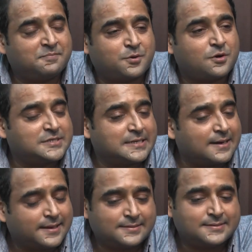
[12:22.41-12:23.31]
a project
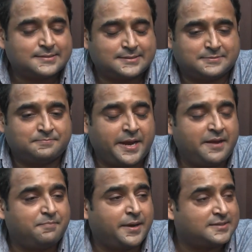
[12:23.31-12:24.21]
like this
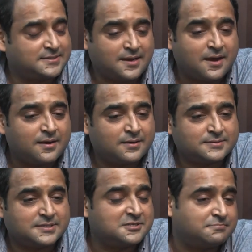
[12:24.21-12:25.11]
made by a star
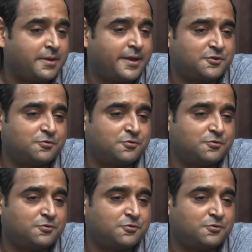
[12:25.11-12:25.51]
this big,